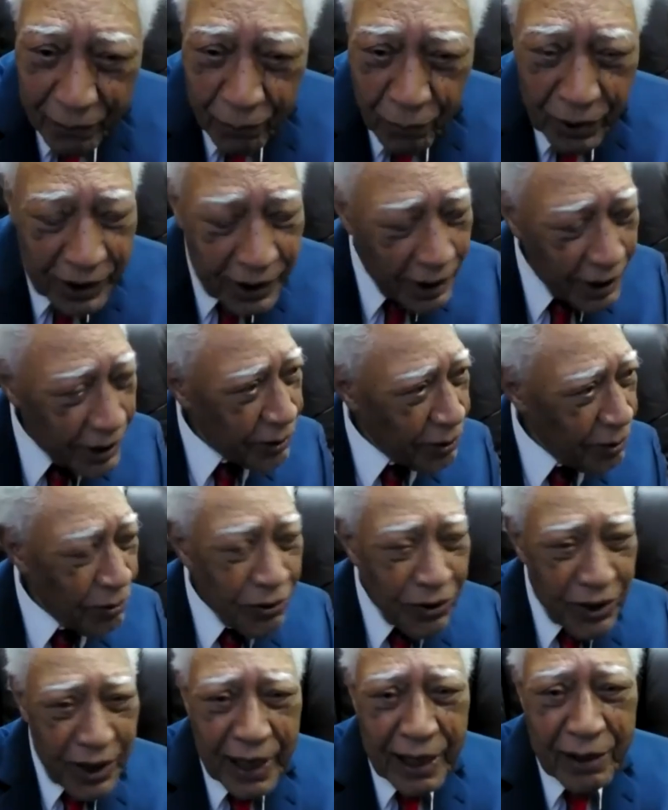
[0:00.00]
and one these two
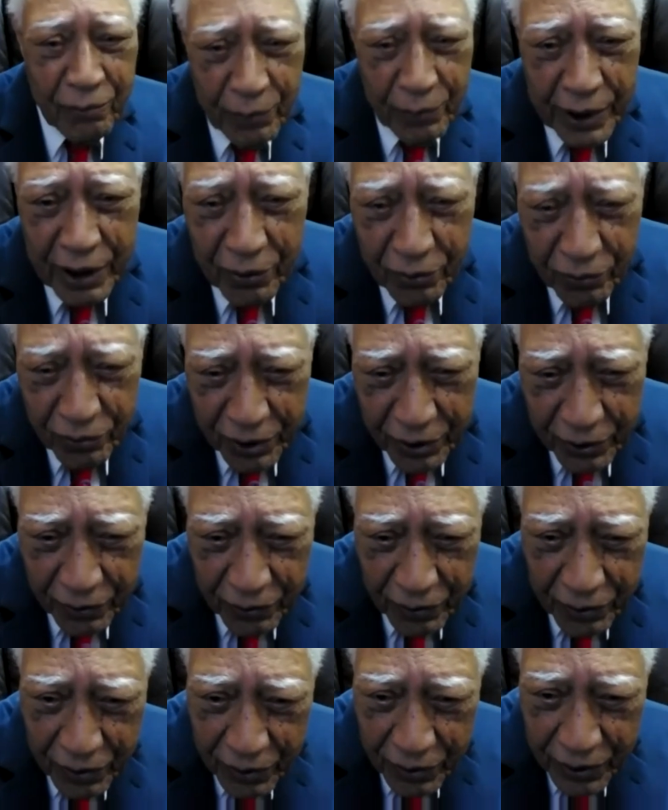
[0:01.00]
things we're gonna do,
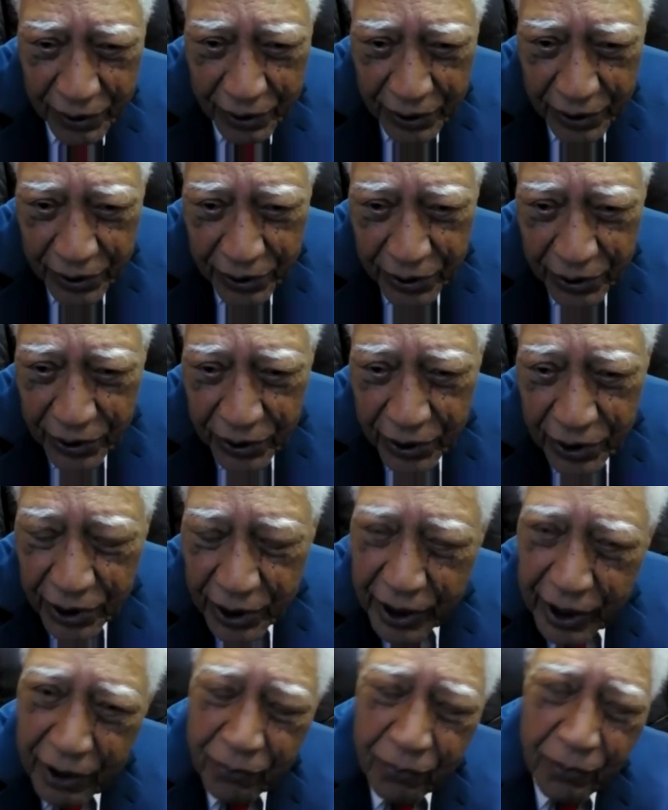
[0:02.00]

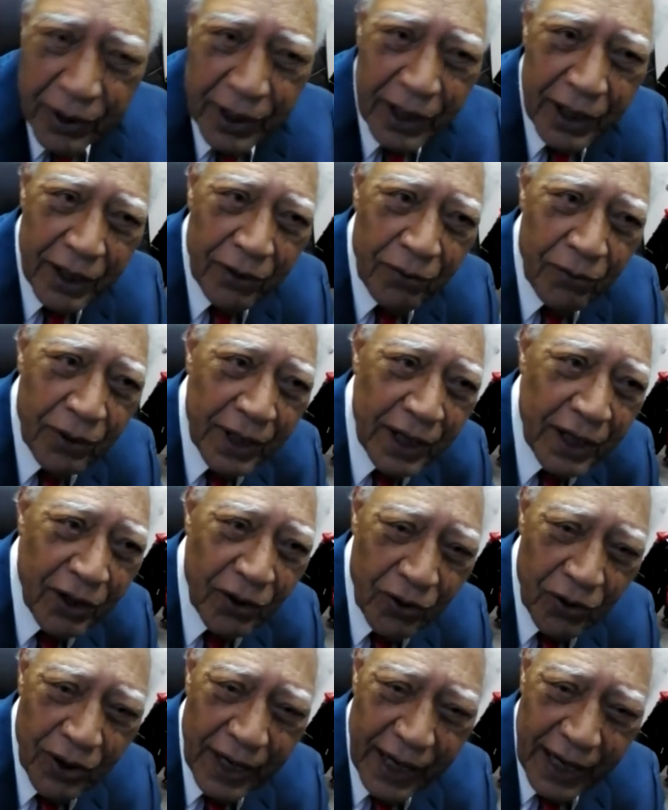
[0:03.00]
and we we
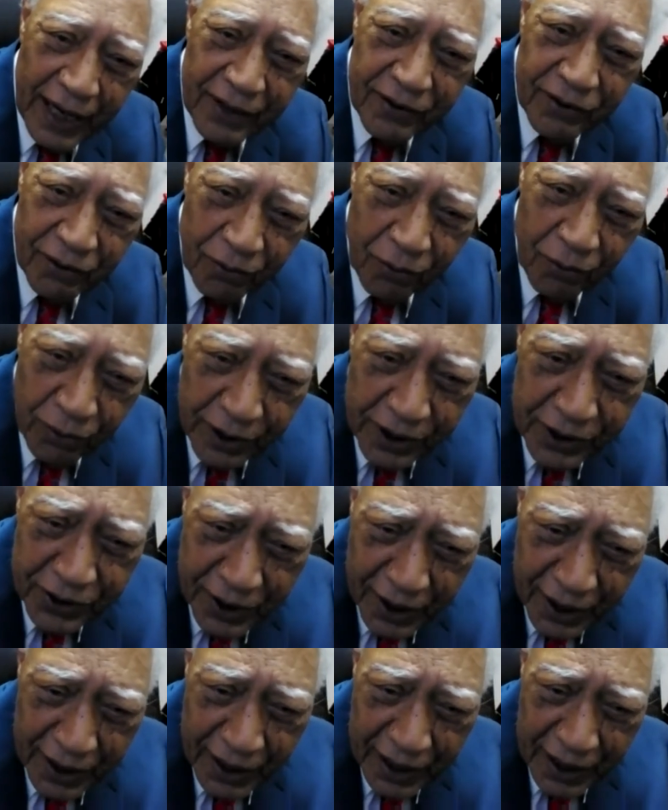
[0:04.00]
gonna have some
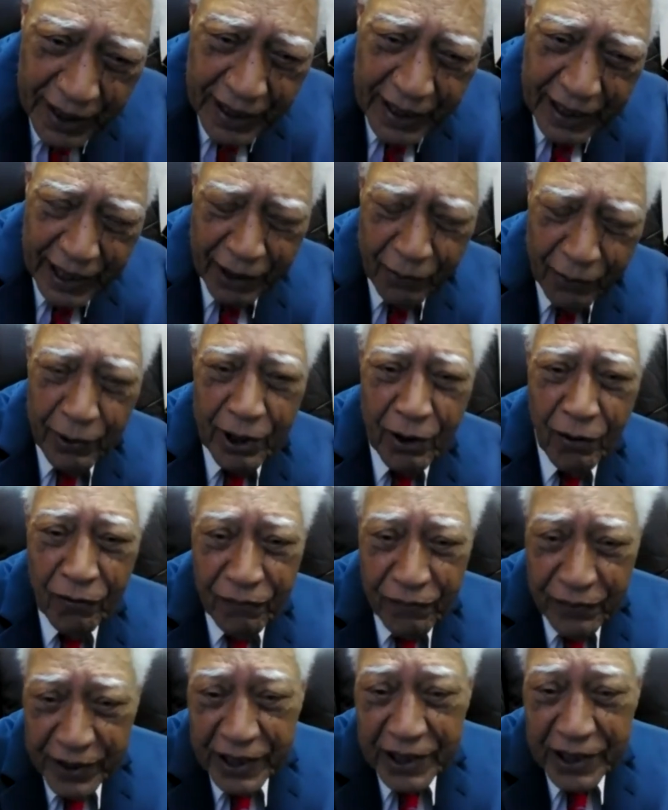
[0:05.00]
whiskey, and we're gonna
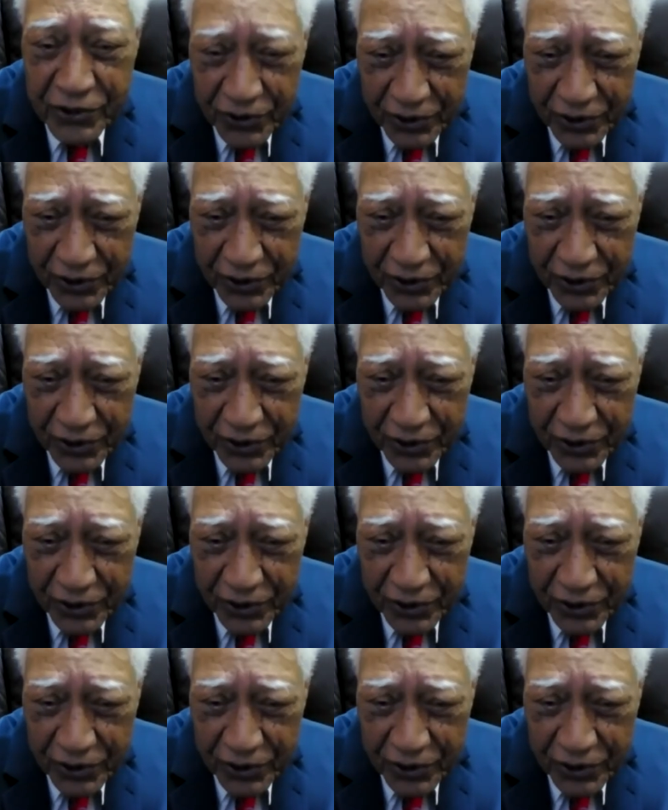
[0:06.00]
feed